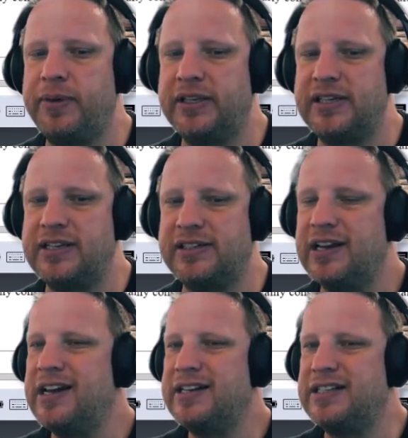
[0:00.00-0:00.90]
and says,
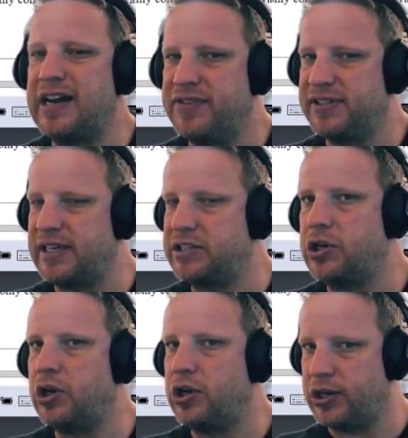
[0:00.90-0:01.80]
Dave, this doesn't
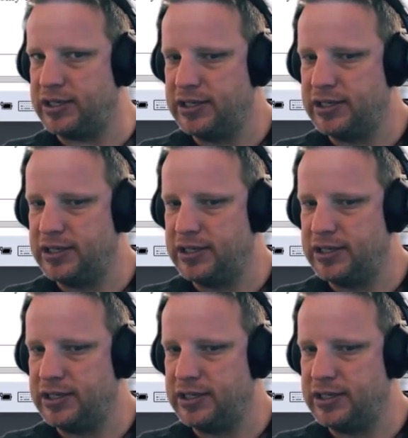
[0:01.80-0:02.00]
look good.